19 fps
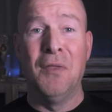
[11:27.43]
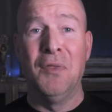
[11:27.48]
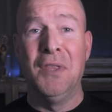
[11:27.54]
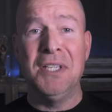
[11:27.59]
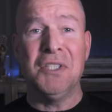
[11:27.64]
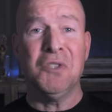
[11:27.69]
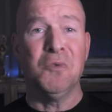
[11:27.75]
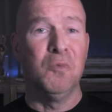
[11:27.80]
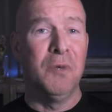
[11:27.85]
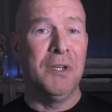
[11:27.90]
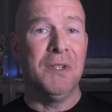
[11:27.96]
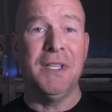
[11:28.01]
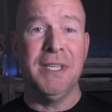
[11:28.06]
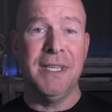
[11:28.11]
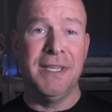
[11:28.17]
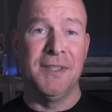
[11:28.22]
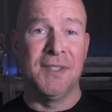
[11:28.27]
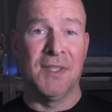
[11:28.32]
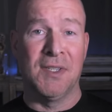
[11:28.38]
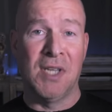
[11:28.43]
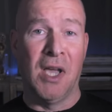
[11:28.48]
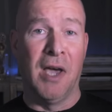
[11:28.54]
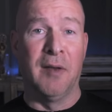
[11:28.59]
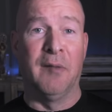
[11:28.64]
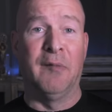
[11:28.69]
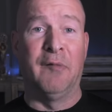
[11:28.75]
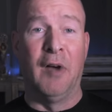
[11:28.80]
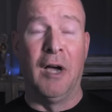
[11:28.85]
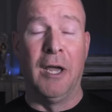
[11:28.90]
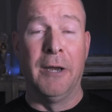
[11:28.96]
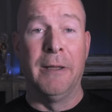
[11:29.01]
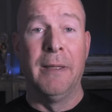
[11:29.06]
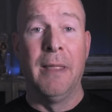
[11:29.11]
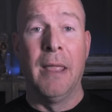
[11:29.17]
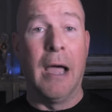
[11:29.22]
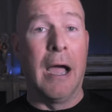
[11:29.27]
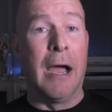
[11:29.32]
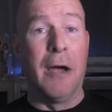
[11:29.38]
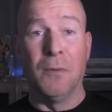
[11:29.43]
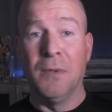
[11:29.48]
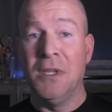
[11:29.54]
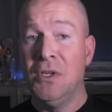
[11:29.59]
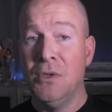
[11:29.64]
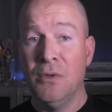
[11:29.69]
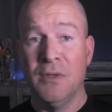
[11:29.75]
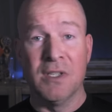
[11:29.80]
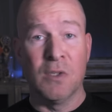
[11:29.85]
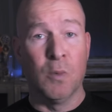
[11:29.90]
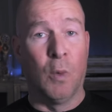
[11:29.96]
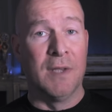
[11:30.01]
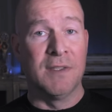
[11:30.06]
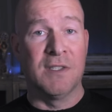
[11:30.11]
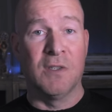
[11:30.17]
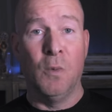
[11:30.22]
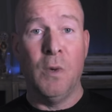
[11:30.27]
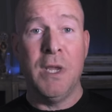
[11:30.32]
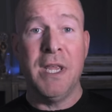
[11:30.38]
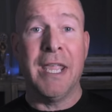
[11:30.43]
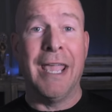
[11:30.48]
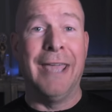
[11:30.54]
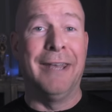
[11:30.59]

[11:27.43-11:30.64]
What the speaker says: This really is a ton of fun. I only do this once a week,